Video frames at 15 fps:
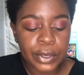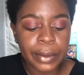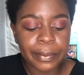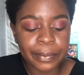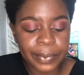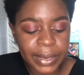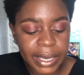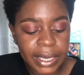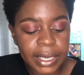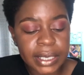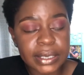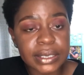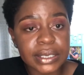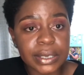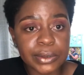being
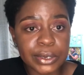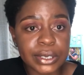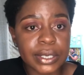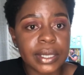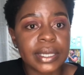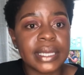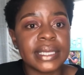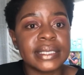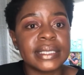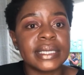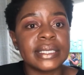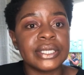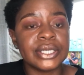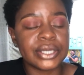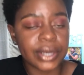exceptional is a
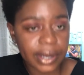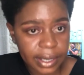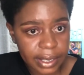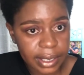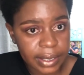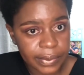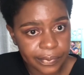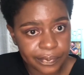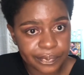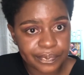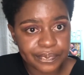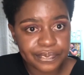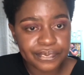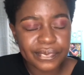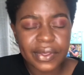journey.
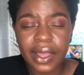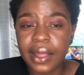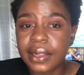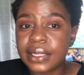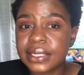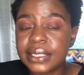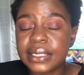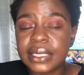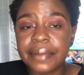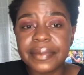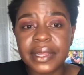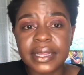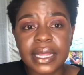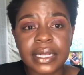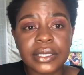This is something
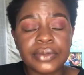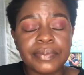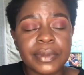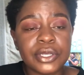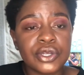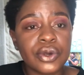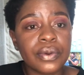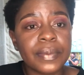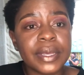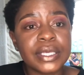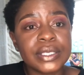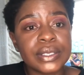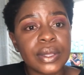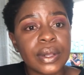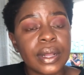that took me
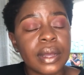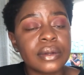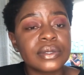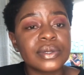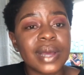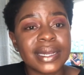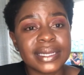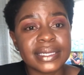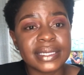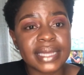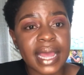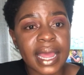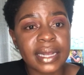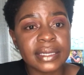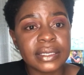so long to
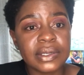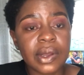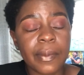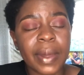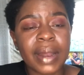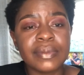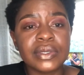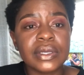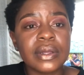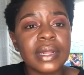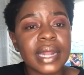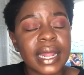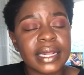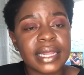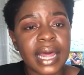understand, but I'm so
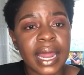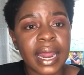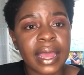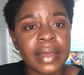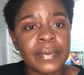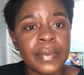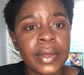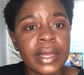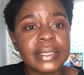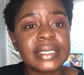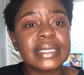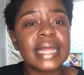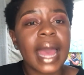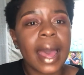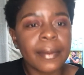glad that
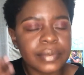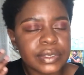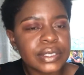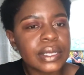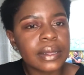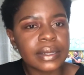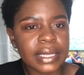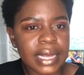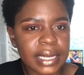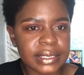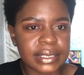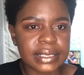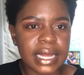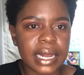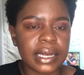I'm slowly
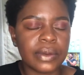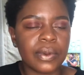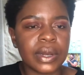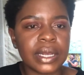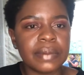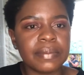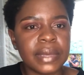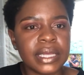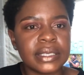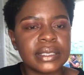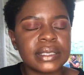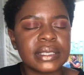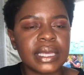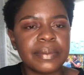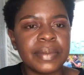understanding what it means to
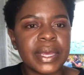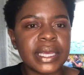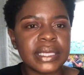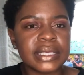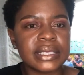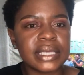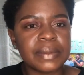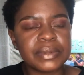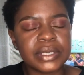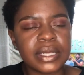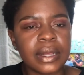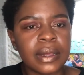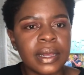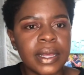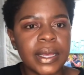say being exceptional
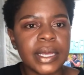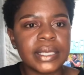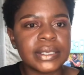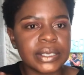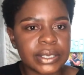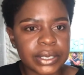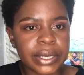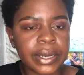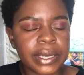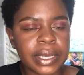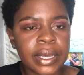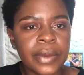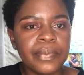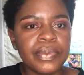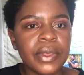is a journey.
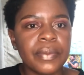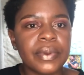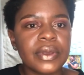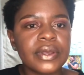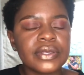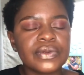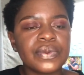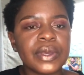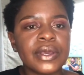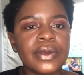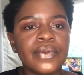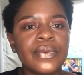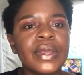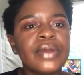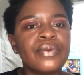Because we
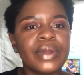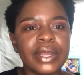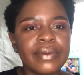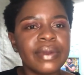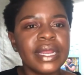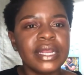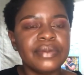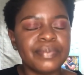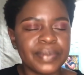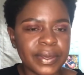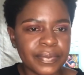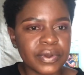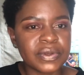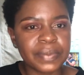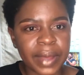reread
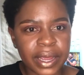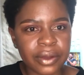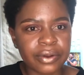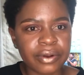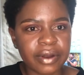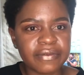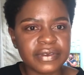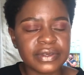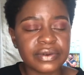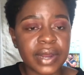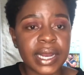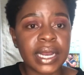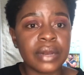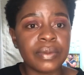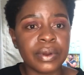people's biographies, right?
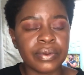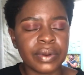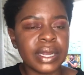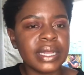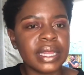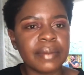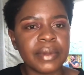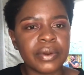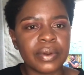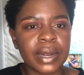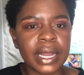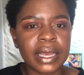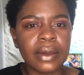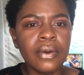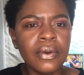And we read them and we're like,
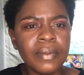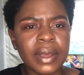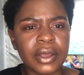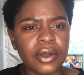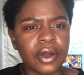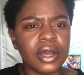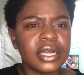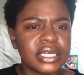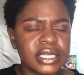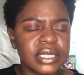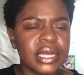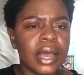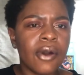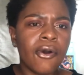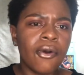oh my gosh,
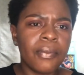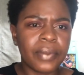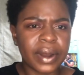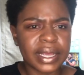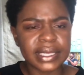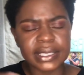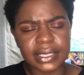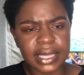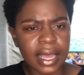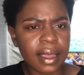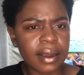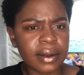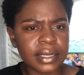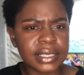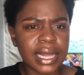Oprah is there,
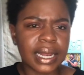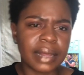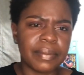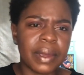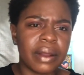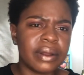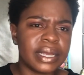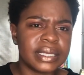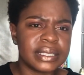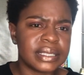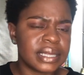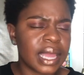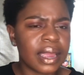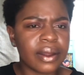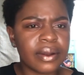Tyler Perry is
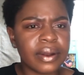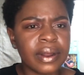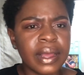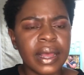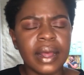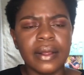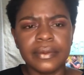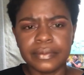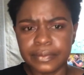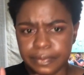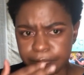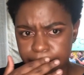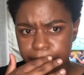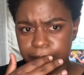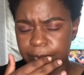there.
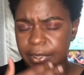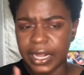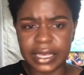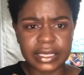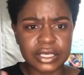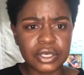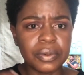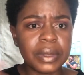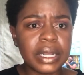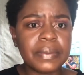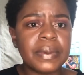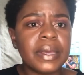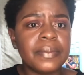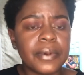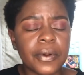Like, there's so many
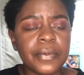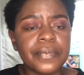people,